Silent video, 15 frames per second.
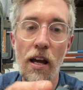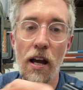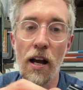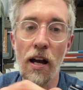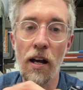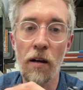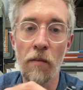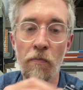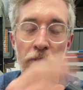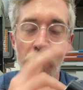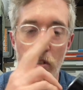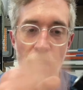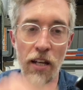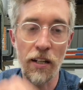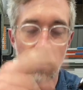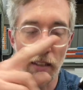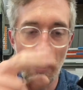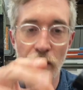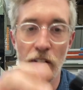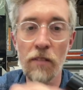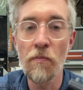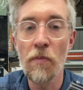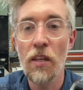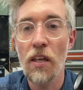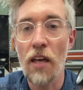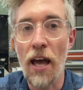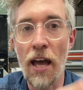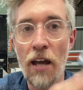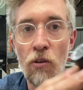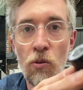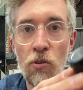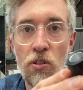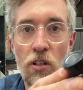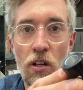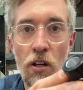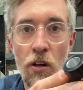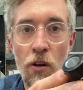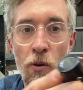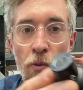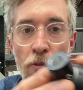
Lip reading: the standard lever, and also